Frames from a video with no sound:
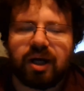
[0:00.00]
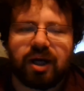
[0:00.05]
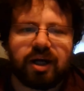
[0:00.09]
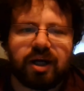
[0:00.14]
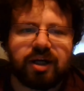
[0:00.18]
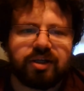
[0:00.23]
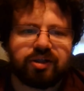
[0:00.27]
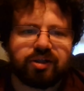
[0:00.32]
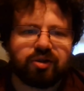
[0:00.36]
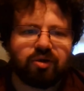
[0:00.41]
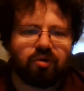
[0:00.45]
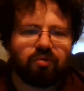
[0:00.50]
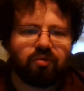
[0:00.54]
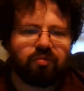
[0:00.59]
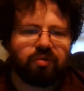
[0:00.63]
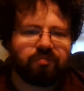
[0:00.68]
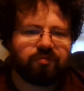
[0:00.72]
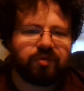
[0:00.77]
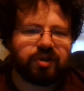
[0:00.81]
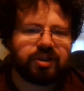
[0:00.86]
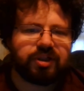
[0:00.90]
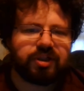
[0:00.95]
And so
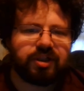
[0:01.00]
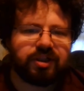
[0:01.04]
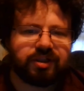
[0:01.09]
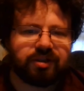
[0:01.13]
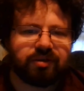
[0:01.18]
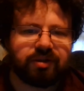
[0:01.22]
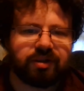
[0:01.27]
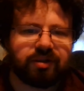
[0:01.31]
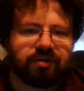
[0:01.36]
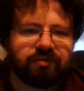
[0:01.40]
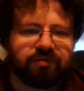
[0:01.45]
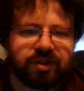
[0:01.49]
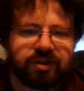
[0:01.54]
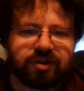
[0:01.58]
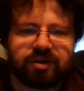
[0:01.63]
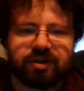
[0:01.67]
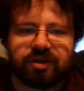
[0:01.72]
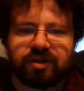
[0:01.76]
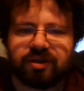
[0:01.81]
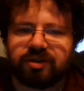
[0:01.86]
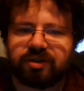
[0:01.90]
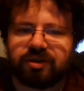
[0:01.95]
when we see something
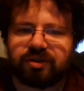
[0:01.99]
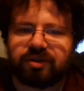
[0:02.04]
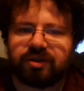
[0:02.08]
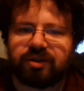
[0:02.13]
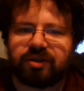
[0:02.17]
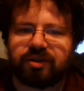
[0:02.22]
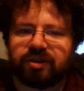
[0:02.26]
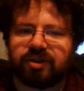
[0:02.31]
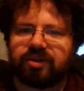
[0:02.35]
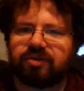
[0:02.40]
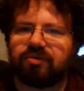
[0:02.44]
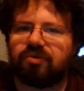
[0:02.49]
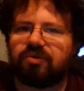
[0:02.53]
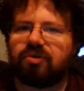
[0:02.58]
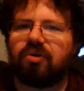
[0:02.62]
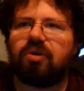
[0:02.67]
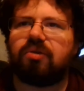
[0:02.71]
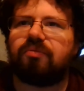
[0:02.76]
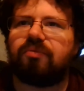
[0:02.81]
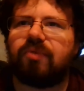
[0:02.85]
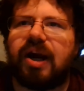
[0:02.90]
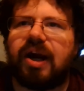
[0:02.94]
like this, the, the so
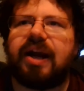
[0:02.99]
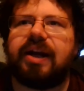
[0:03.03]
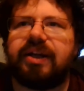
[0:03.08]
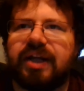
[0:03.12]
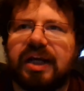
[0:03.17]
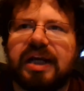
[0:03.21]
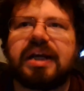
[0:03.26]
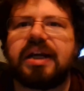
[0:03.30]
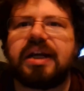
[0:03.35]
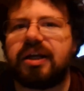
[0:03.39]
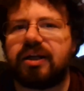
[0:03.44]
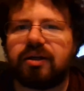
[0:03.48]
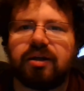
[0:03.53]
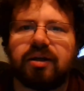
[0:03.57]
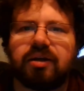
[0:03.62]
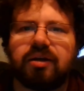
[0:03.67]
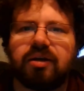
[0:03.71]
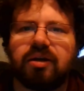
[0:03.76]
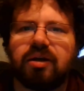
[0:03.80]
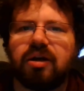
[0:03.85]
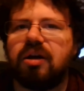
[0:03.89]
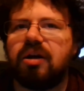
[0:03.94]
called rat king,
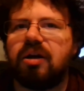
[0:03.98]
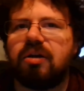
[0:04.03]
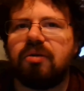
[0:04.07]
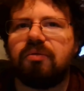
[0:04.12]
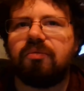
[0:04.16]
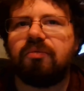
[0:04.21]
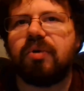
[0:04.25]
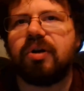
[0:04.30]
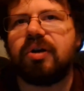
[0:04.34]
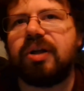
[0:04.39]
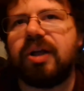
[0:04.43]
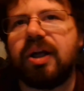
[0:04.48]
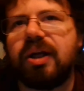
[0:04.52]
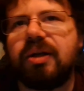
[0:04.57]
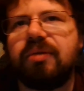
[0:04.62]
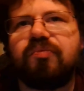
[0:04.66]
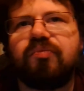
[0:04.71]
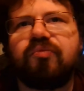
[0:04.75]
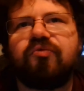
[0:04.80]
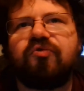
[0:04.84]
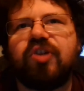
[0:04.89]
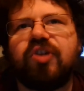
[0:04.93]
we're
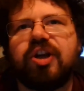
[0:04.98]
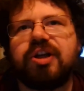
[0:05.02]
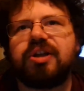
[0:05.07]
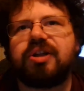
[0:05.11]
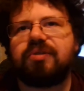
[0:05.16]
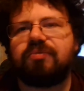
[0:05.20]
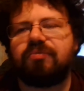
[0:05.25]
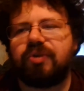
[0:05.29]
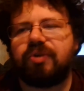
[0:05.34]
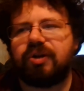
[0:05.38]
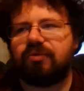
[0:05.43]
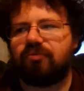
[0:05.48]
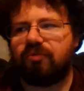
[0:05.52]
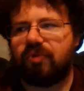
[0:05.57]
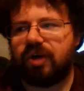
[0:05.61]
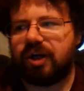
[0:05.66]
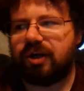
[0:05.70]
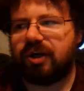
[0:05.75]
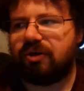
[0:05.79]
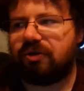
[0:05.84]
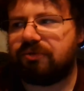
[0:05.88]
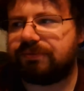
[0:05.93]
then faced with,
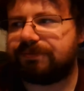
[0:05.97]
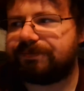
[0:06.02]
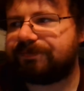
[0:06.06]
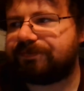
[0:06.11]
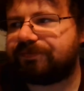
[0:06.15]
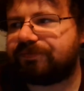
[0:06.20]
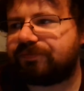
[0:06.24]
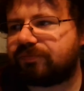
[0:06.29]
well,